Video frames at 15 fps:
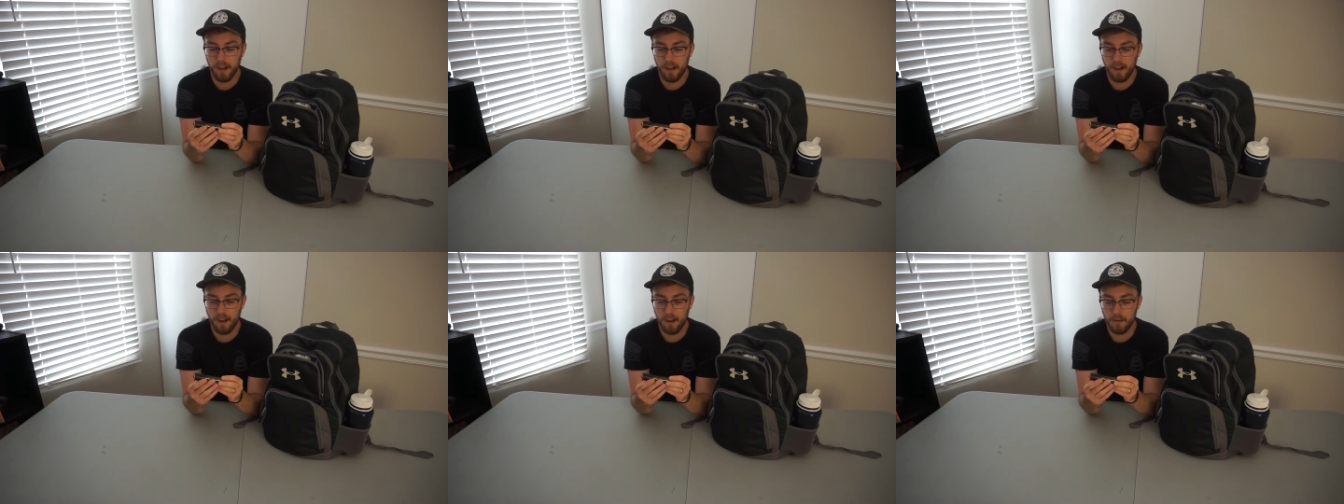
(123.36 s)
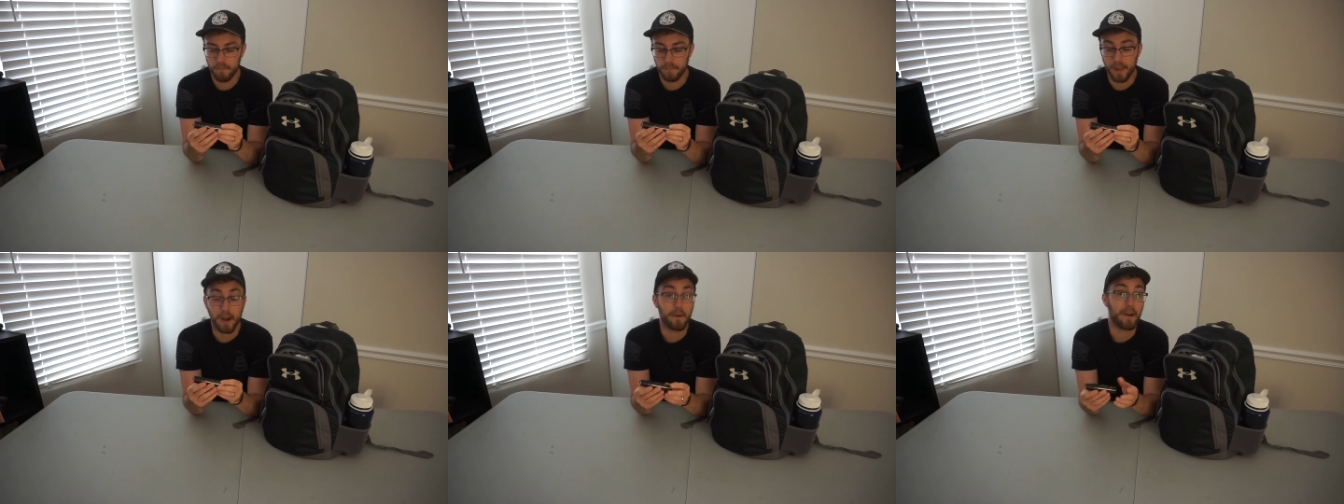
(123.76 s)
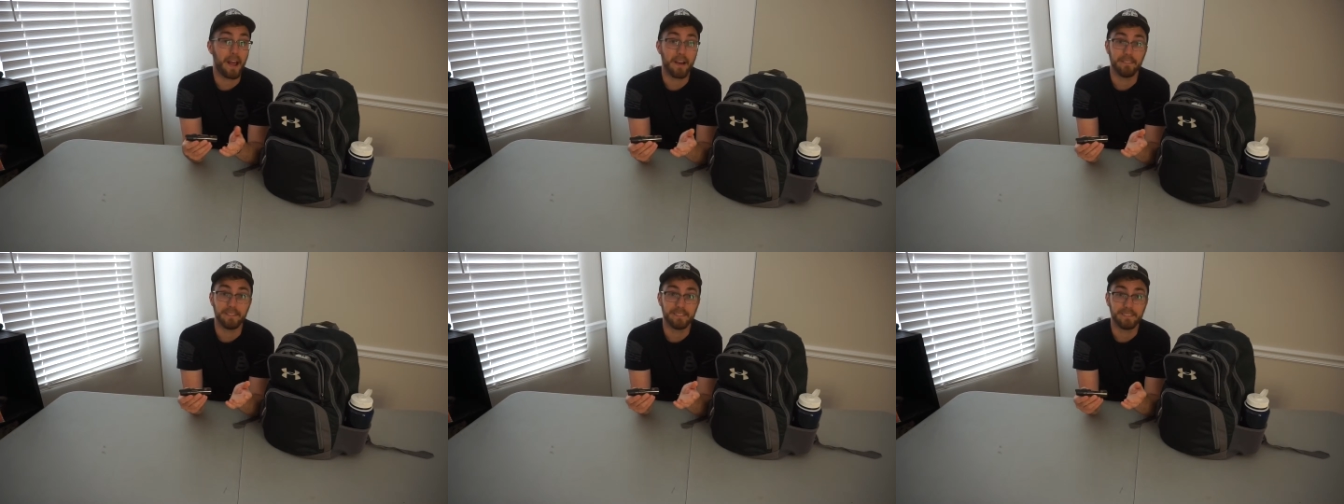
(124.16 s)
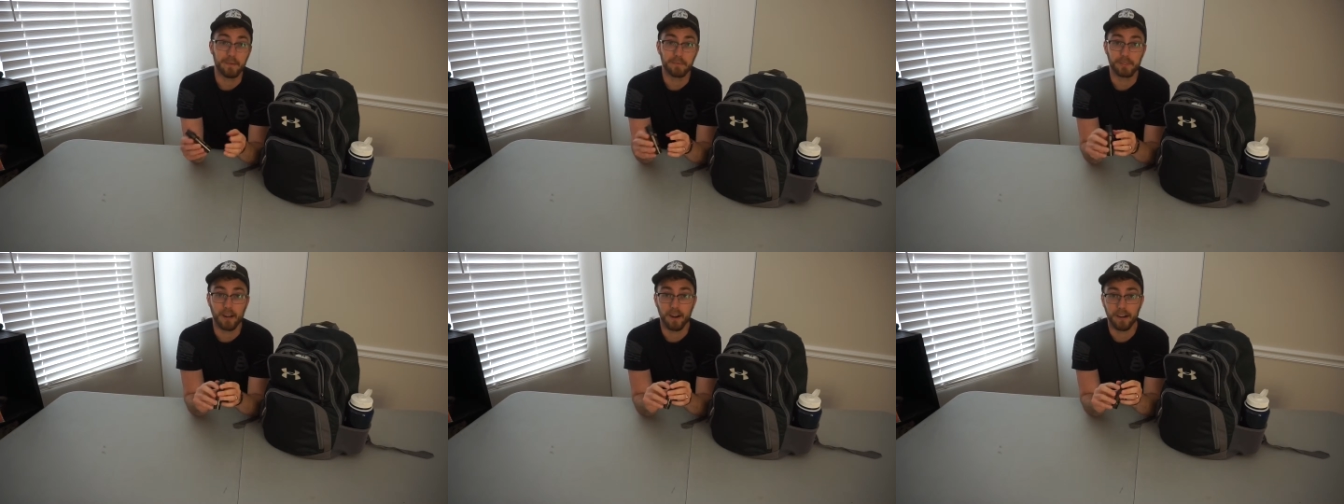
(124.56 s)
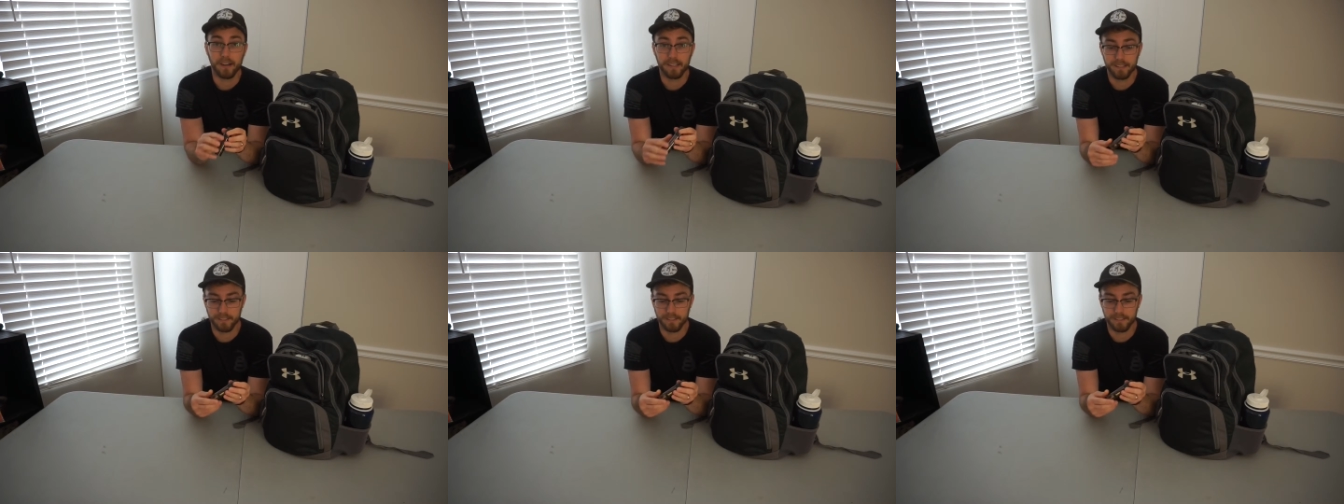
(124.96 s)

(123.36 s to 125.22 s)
I don't have it, I'm sorry.